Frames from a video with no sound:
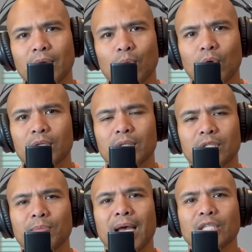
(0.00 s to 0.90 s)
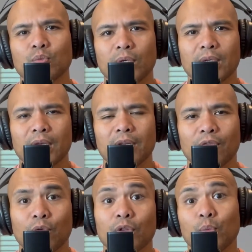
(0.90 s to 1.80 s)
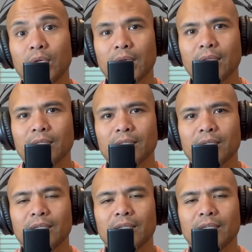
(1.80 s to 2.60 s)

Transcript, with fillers: I worked this past weekend for the weekend,